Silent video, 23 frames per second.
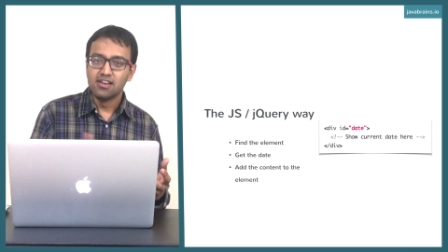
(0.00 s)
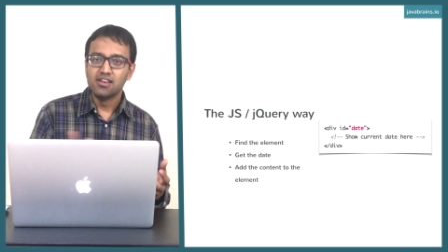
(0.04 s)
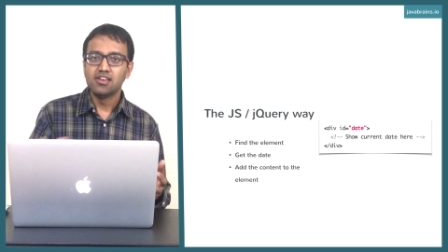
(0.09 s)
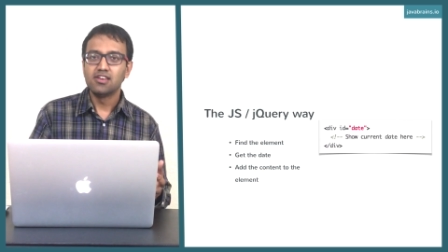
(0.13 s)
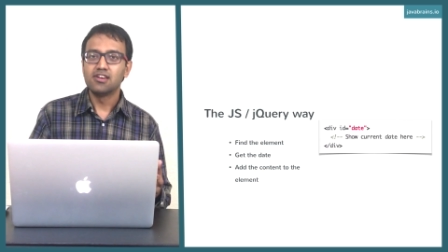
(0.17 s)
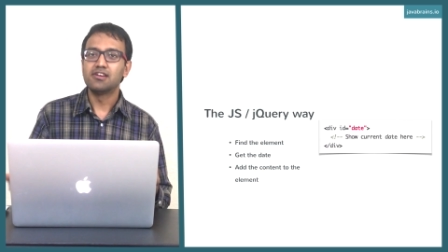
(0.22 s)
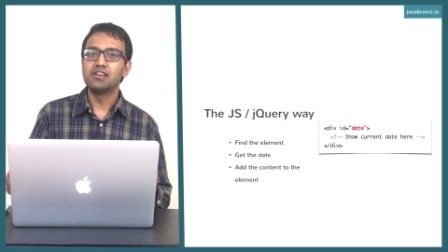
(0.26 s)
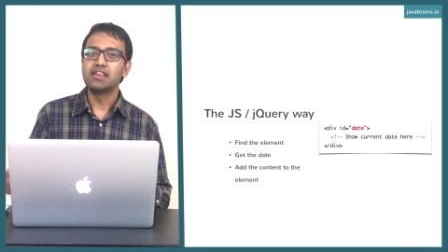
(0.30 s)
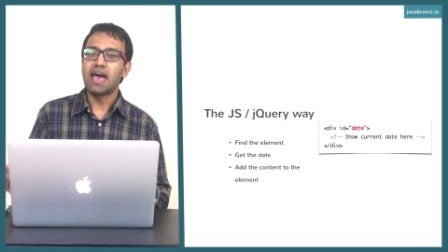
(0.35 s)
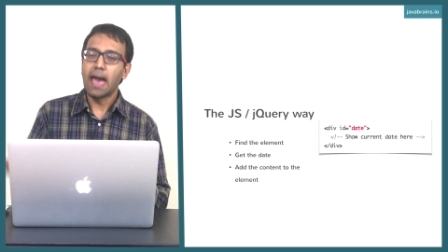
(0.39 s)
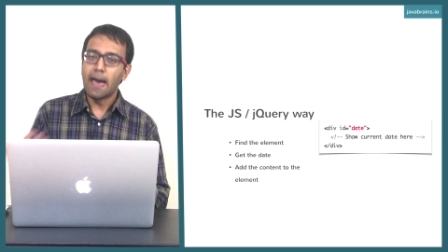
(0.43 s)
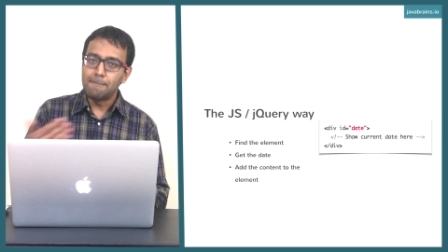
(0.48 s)

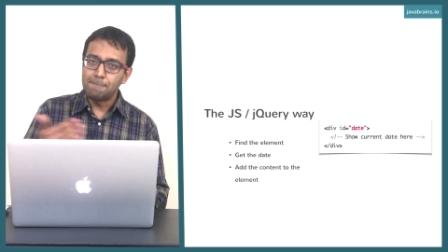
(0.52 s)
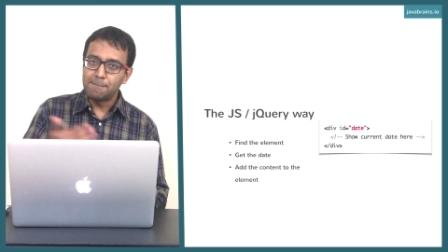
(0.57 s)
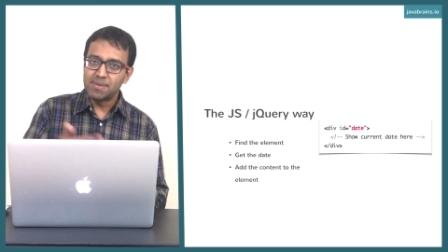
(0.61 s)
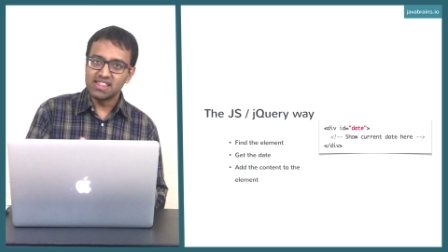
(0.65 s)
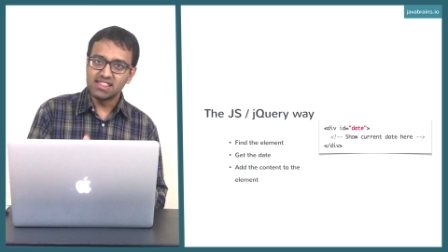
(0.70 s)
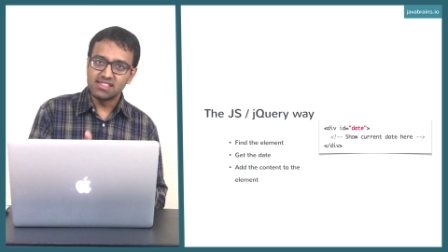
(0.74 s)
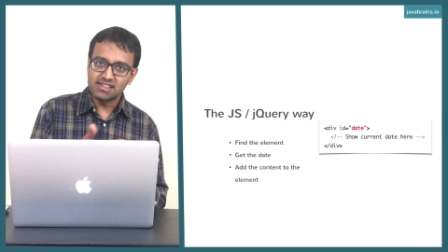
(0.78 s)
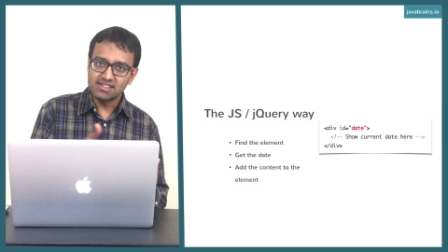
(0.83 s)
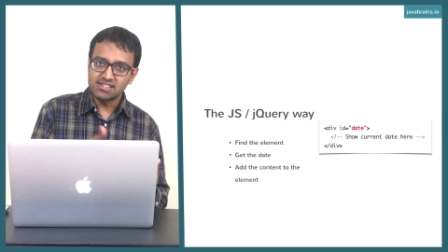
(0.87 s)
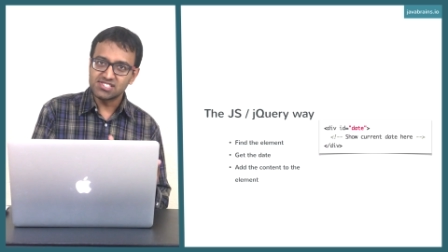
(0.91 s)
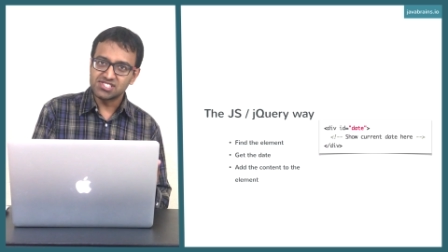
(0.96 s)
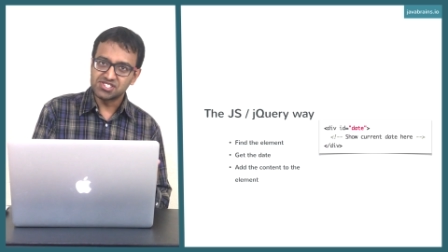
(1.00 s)
you're going to
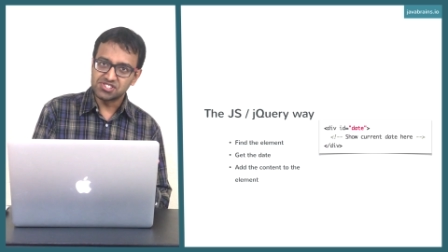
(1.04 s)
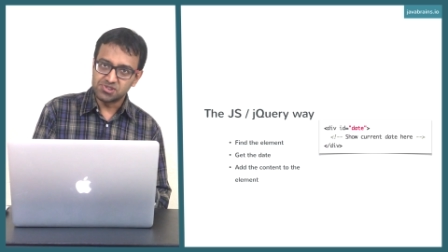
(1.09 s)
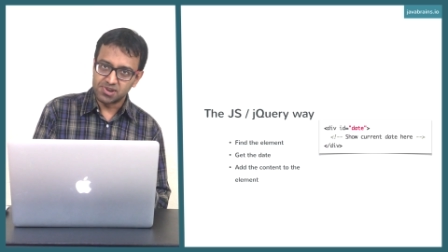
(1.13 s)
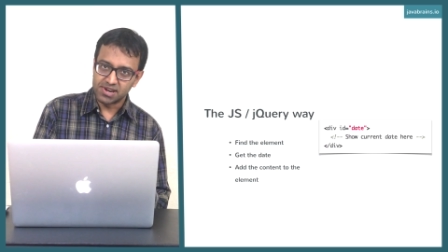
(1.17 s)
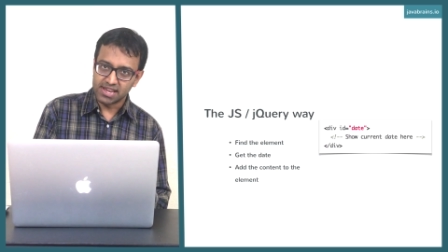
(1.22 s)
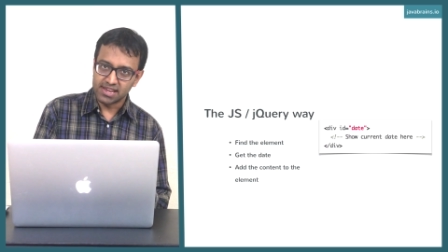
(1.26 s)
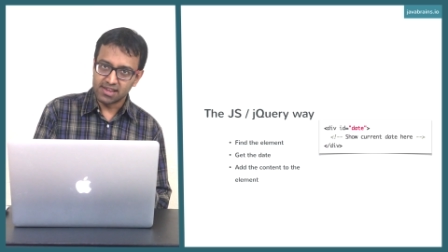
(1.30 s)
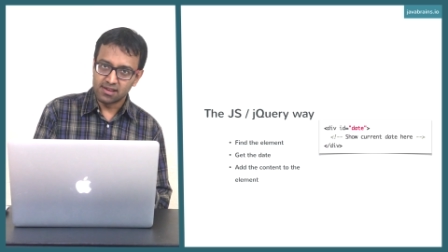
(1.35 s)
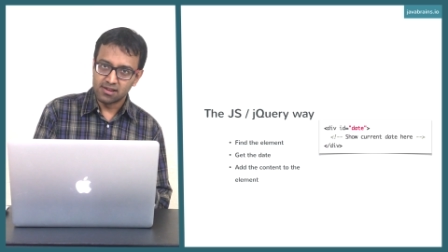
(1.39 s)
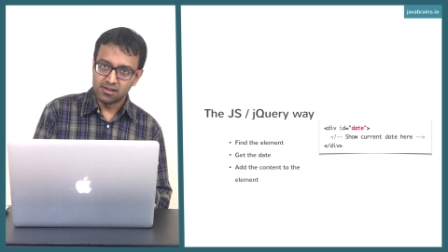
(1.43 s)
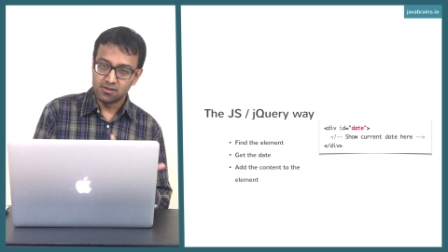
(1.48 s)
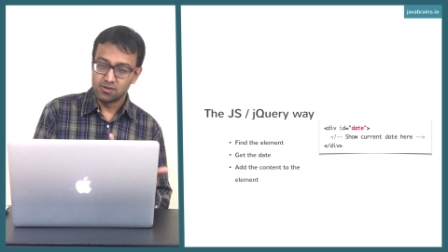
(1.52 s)
append that
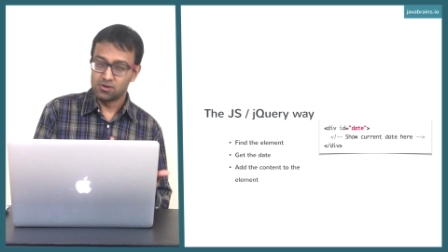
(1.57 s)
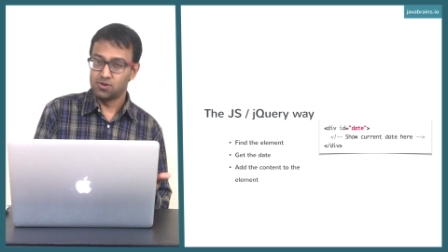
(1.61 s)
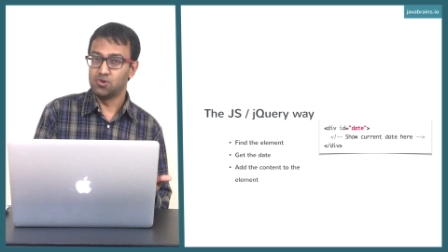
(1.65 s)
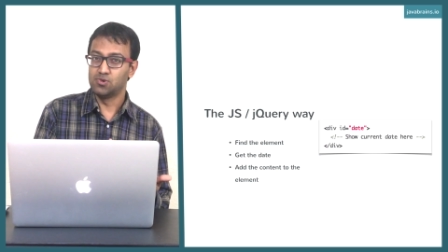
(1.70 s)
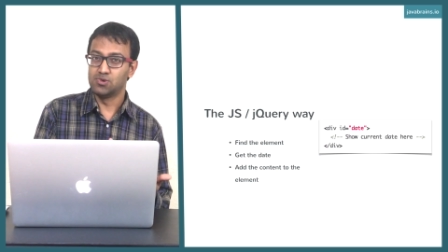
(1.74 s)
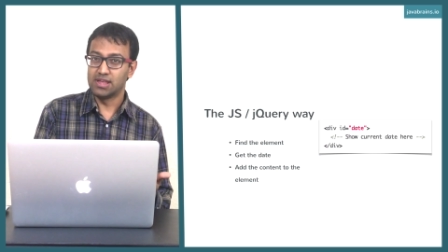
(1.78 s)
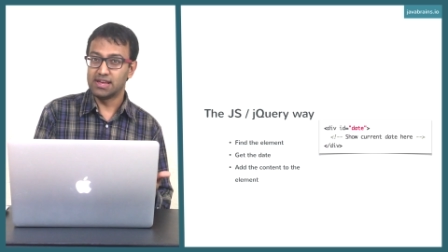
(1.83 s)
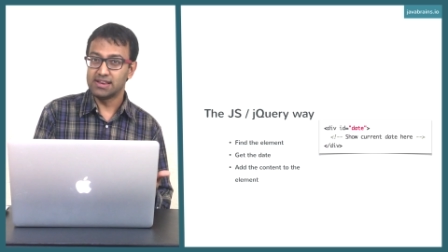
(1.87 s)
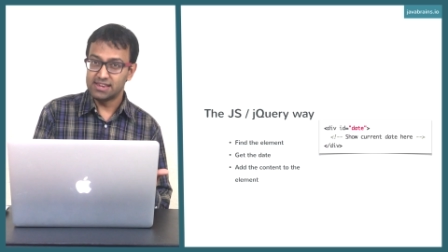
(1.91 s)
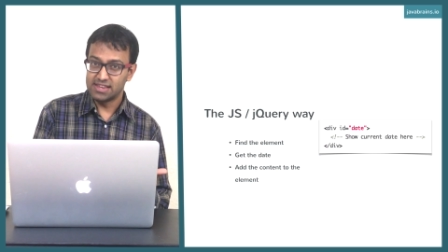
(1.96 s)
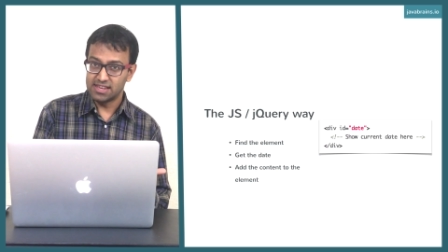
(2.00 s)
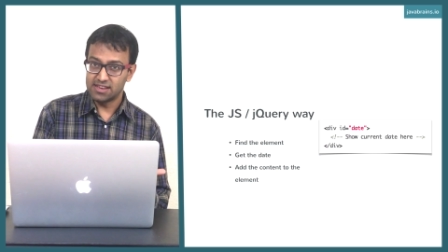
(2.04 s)
string to
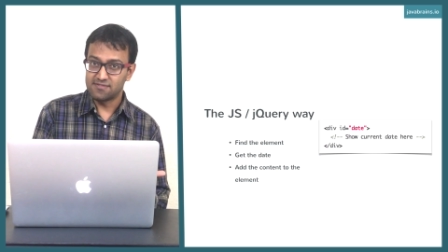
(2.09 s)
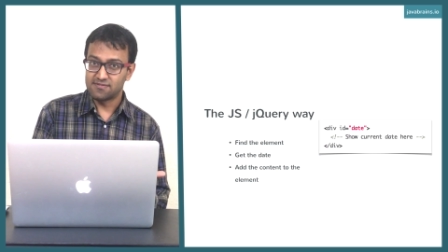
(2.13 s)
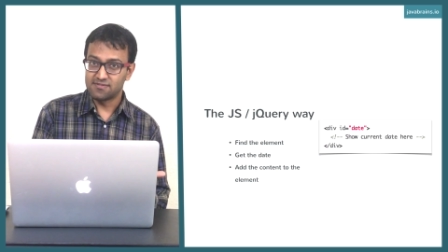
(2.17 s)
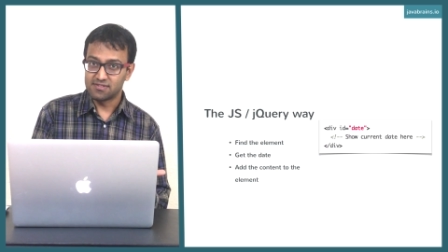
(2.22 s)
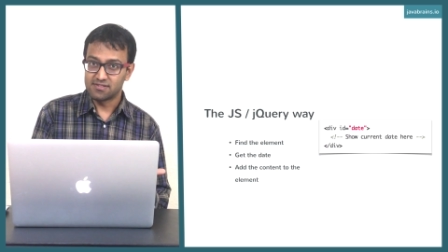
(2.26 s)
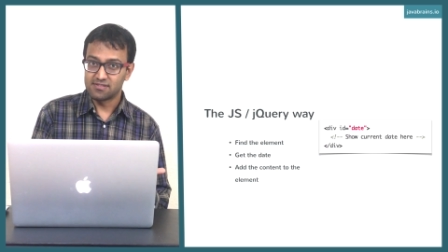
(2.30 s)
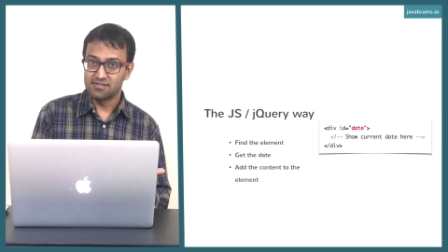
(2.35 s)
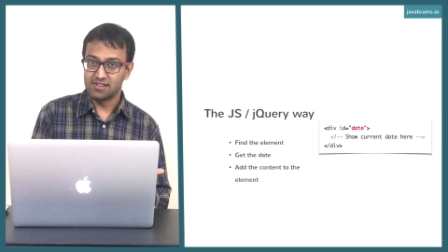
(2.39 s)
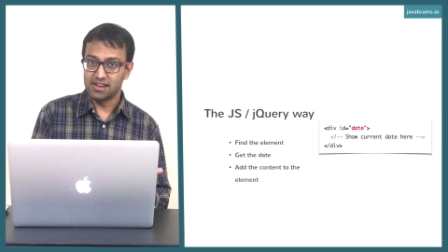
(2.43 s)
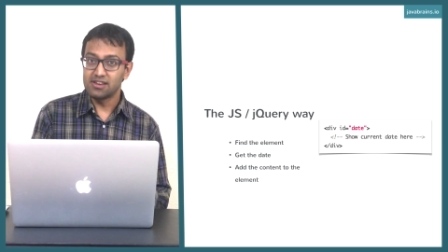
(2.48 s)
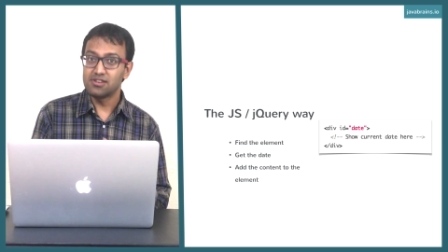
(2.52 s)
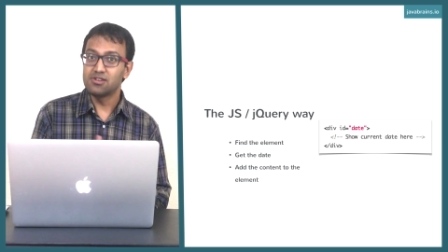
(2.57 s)
that div, right?